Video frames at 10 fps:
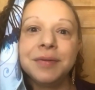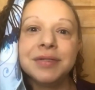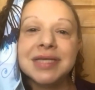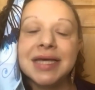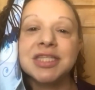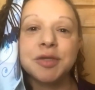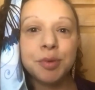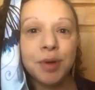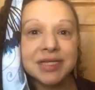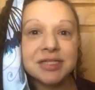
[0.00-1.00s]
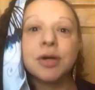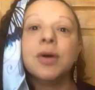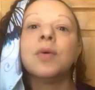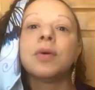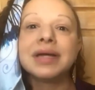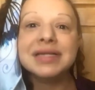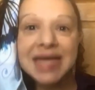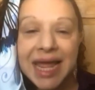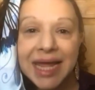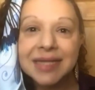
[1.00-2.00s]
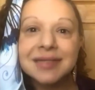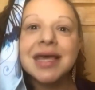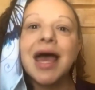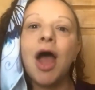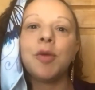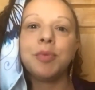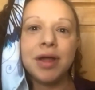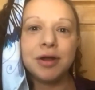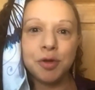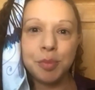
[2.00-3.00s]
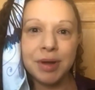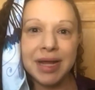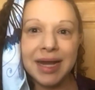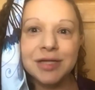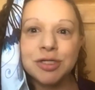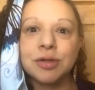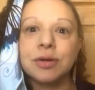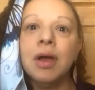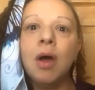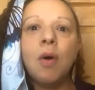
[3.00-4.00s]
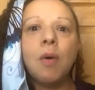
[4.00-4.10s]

you could say, suppressed or contained our predator-prey nature,